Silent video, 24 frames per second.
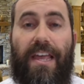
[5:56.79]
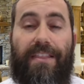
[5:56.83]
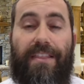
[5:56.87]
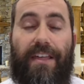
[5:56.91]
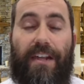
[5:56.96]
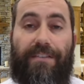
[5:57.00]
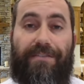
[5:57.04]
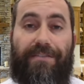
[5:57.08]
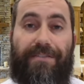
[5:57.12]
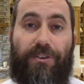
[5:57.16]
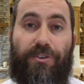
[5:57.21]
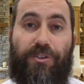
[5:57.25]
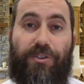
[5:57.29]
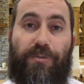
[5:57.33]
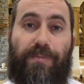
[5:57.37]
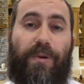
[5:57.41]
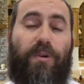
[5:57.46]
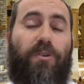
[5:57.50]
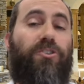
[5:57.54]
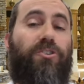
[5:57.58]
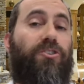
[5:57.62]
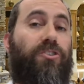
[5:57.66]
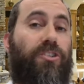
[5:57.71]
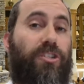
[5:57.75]
that if they're
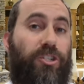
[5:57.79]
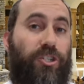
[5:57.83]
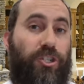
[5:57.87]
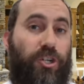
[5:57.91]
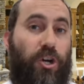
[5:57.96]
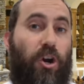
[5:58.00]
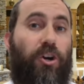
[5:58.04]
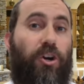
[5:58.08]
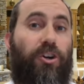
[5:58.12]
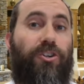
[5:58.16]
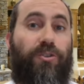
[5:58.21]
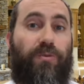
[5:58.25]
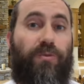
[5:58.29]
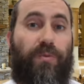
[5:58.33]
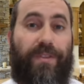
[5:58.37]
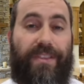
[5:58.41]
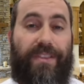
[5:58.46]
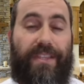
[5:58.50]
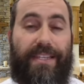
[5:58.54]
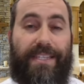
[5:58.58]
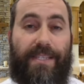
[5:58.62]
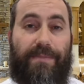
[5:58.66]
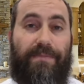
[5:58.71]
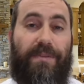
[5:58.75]
spiritually charged with
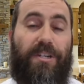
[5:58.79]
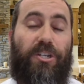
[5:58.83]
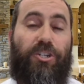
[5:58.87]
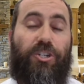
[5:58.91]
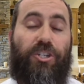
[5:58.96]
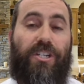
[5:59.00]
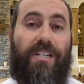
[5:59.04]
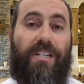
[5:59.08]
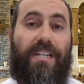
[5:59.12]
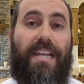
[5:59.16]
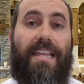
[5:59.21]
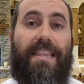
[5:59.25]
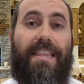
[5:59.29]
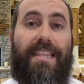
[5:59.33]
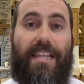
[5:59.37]
this mission,